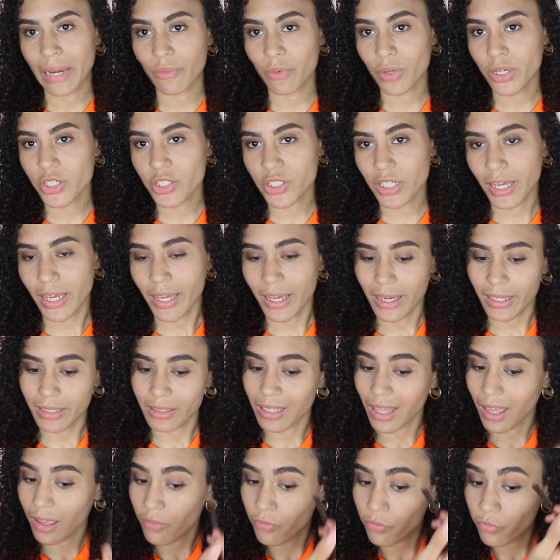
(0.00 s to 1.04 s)
I wish I
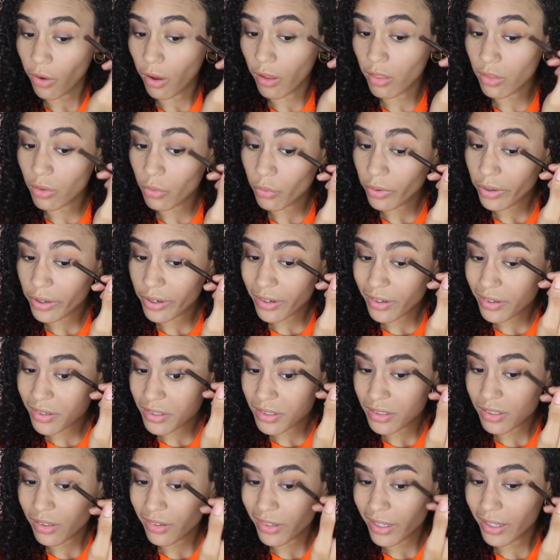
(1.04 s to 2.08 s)
had like
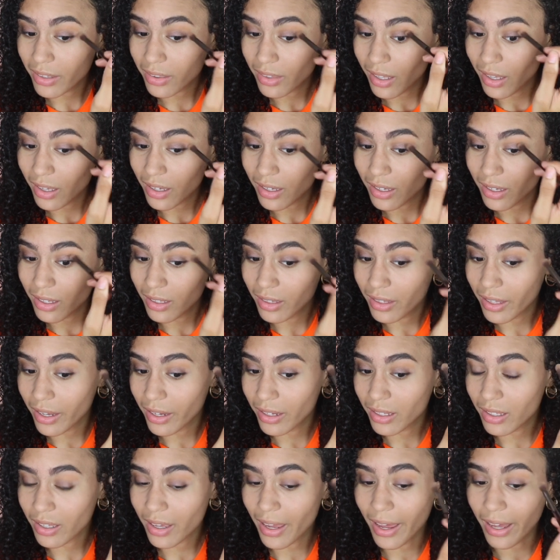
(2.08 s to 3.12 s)
followers so that they could
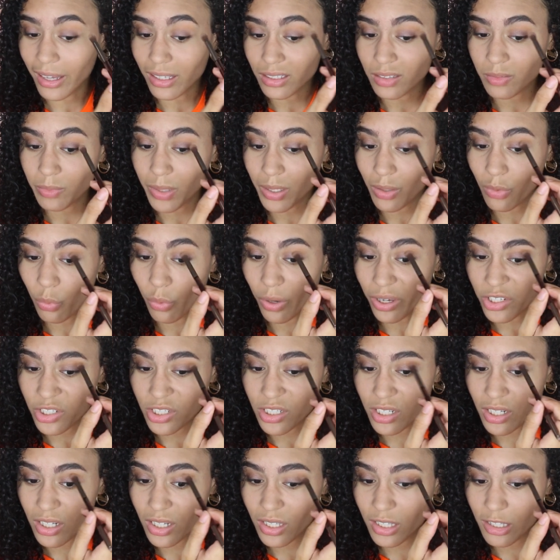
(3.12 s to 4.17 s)
like ask me
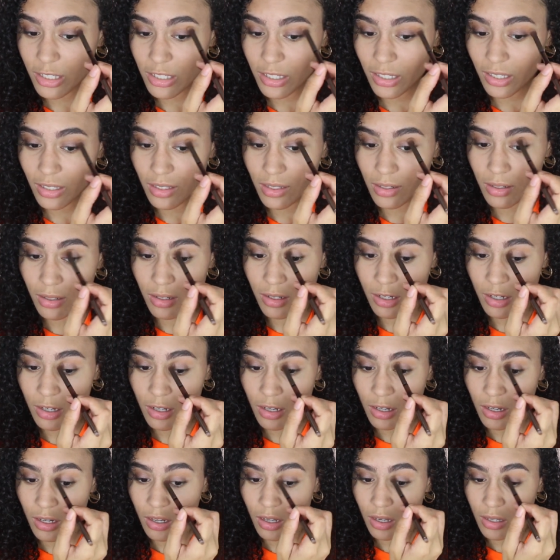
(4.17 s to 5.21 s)
questions and
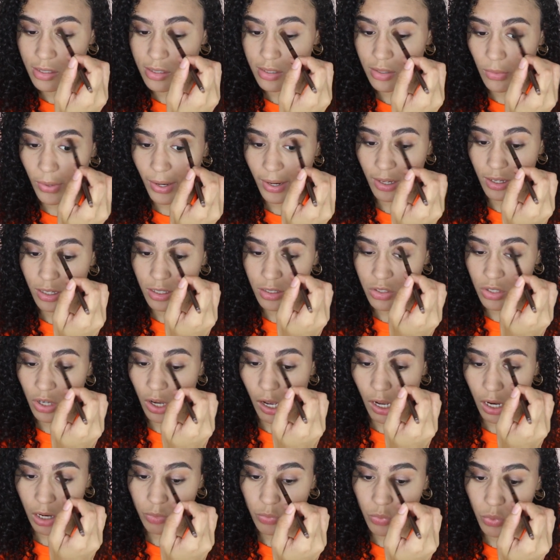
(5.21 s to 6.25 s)
so I could
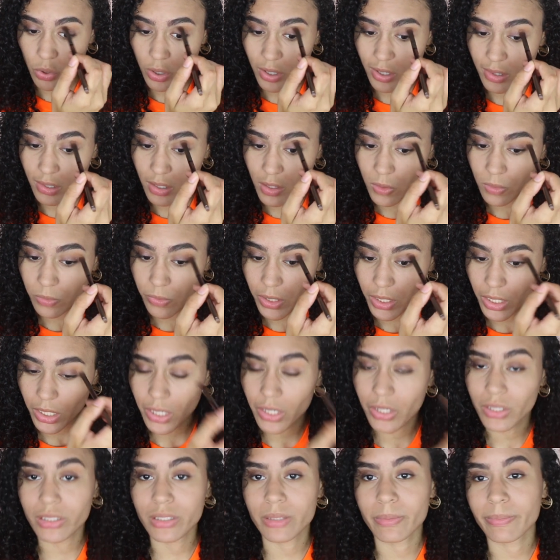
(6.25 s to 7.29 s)
talk more in these
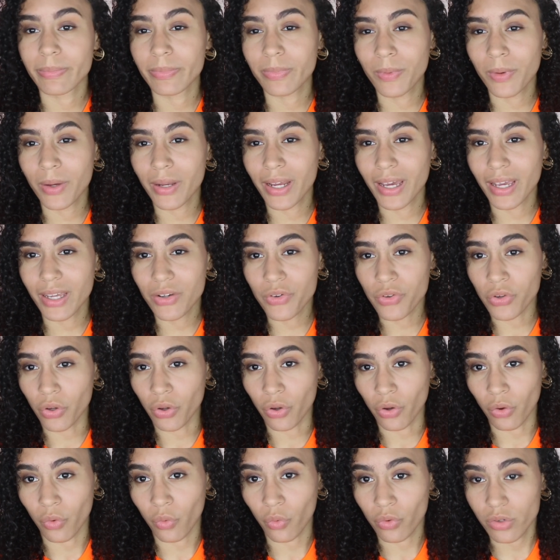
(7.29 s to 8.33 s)
videos, but I
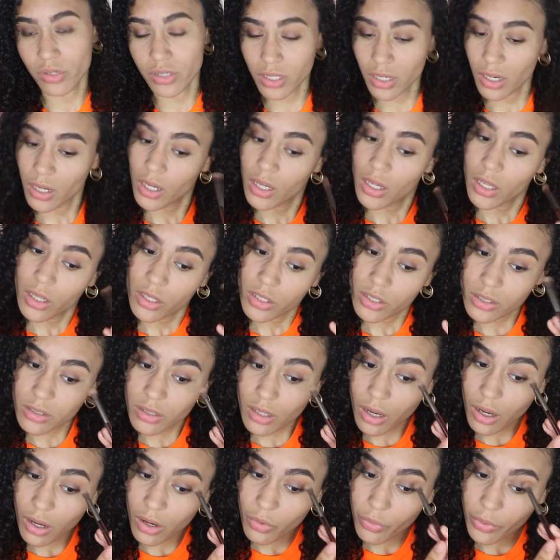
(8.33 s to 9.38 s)
don't.
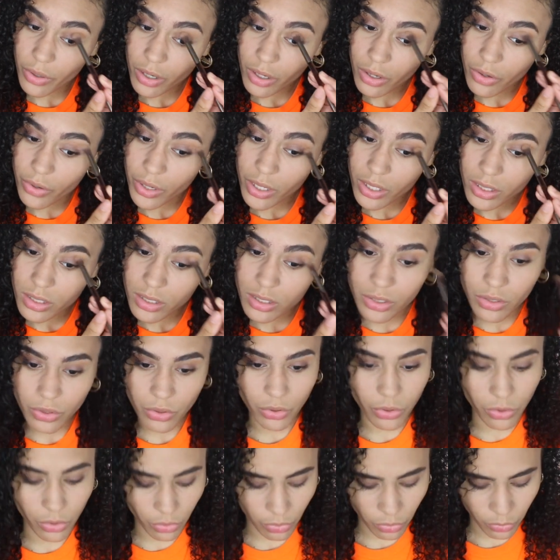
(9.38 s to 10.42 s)
So we're going
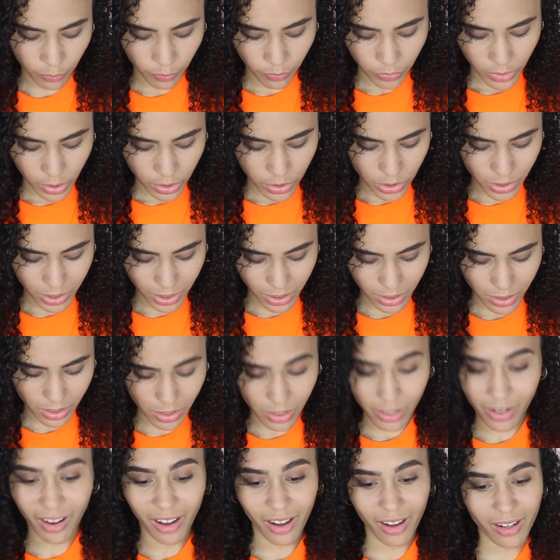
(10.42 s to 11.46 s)
to
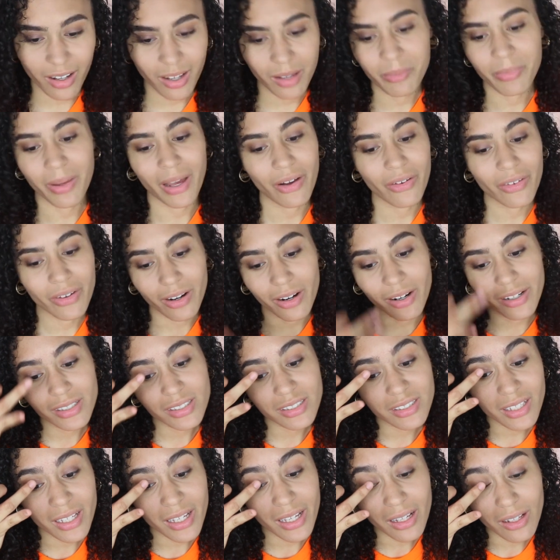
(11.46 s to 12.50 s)
just talk about
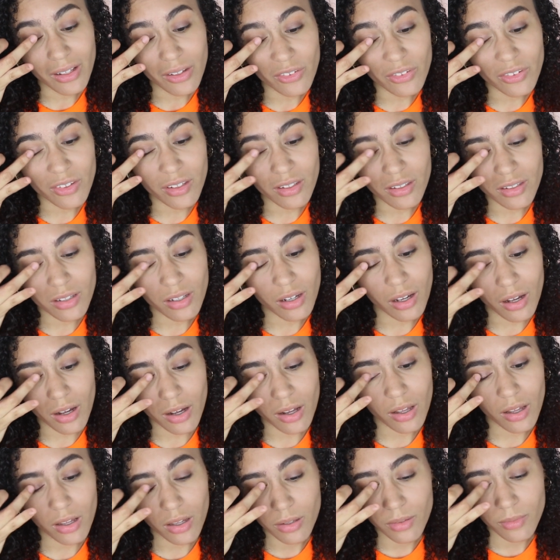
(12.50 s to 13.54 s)
ourselves and
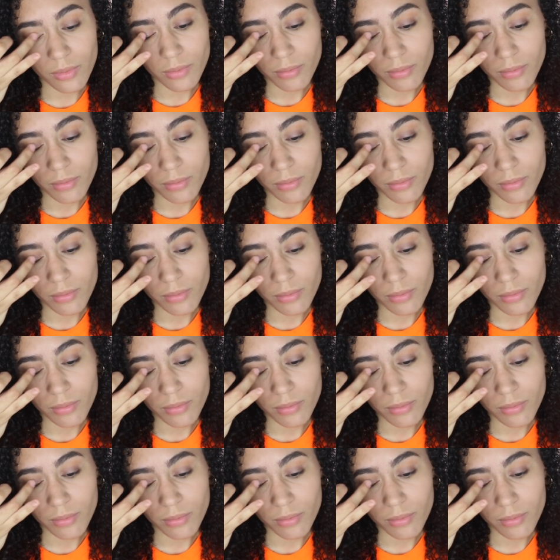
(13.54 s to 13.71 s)
talk